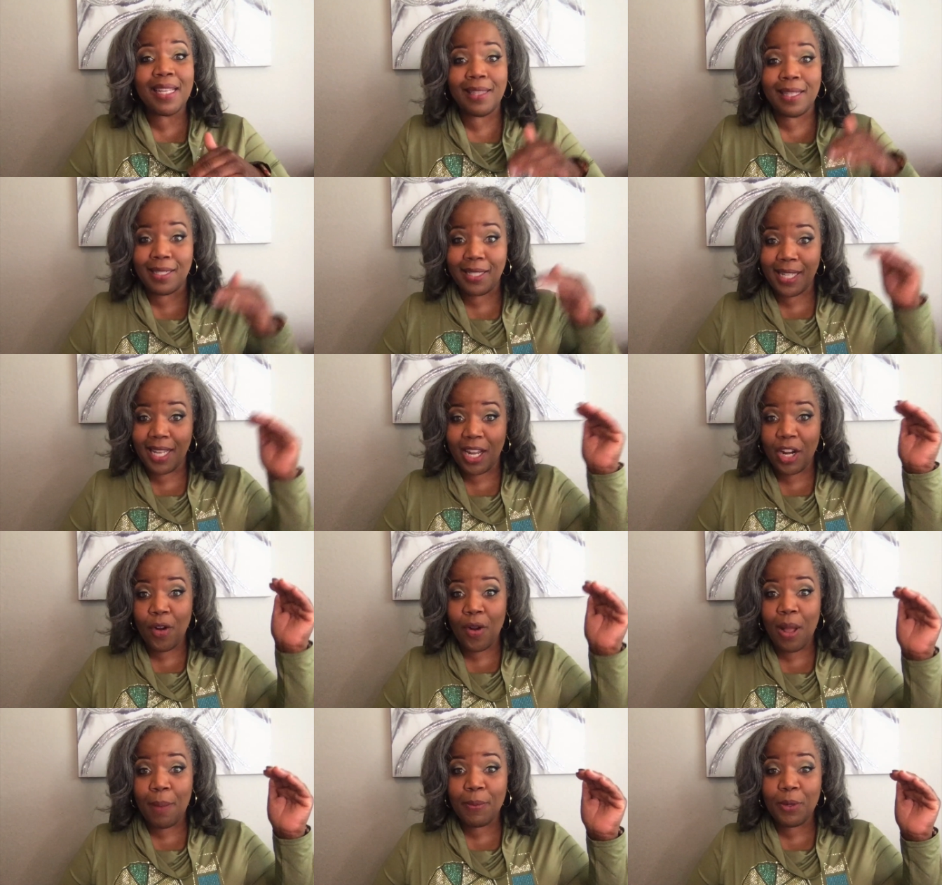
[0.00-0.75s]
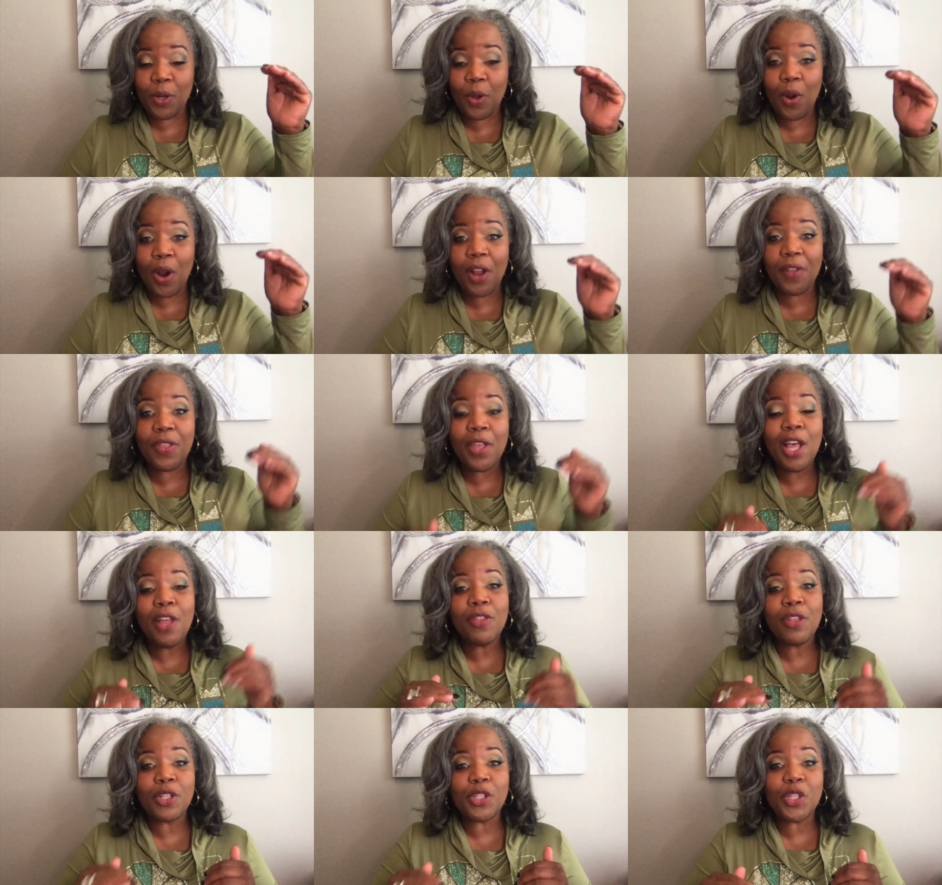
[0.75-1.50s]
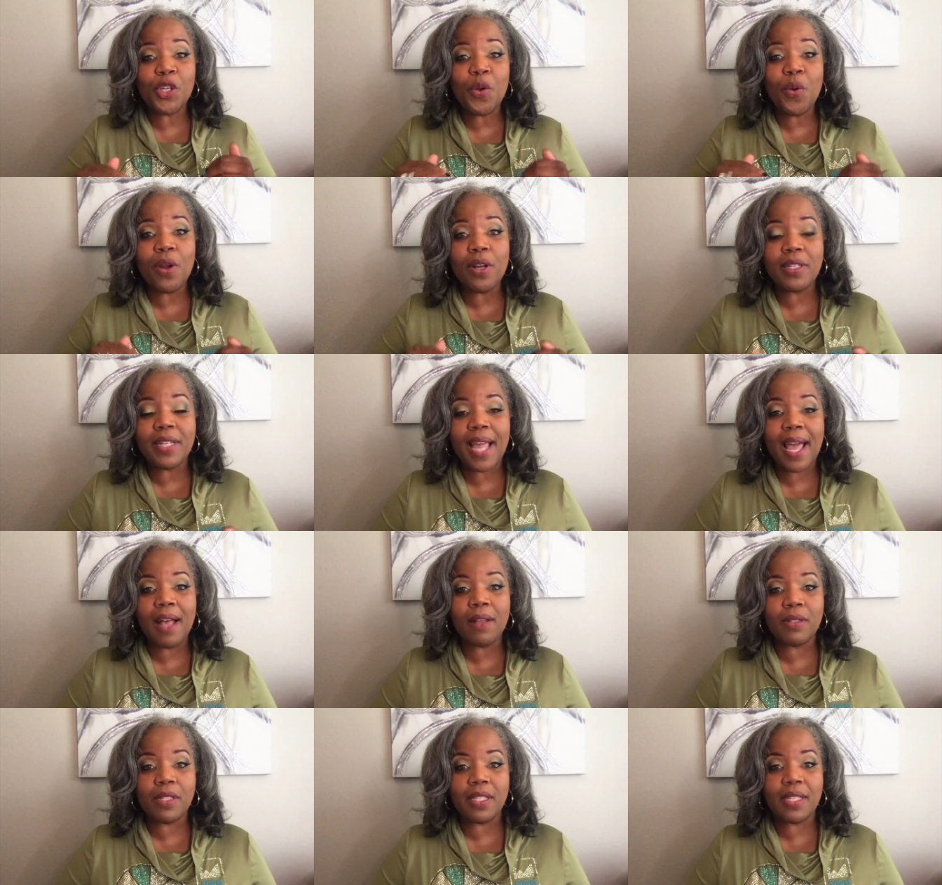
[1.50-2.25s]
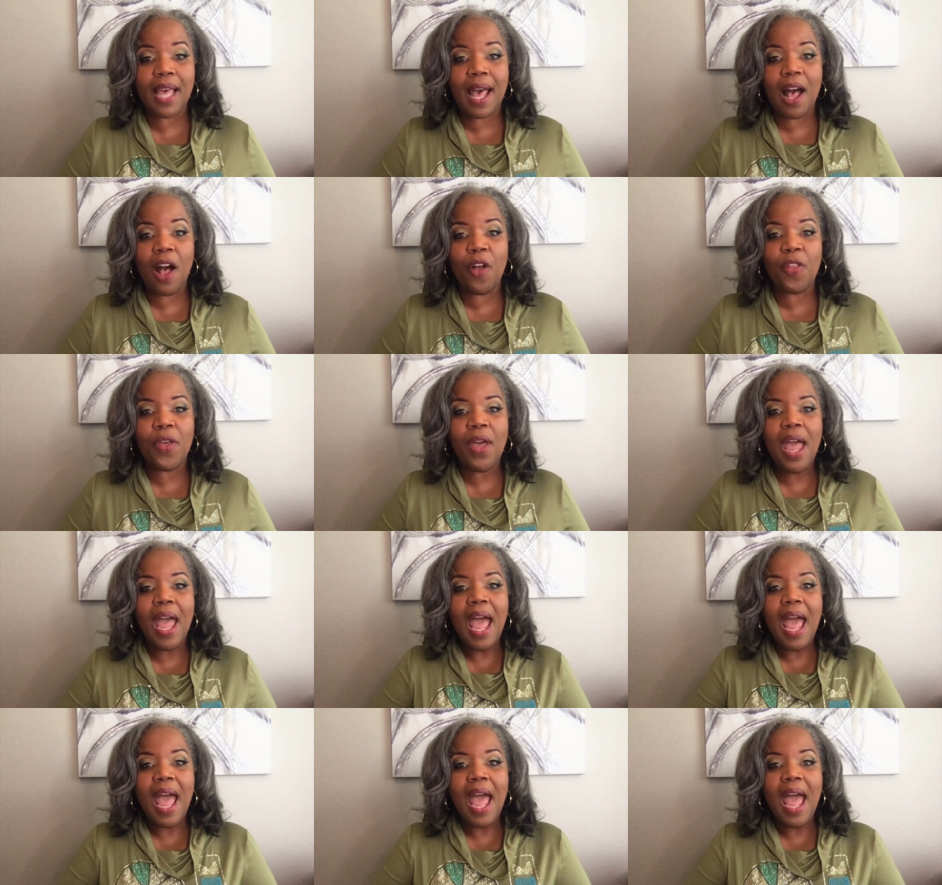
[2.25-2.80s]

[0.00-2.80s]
The 10 are up north, the 2 are down south,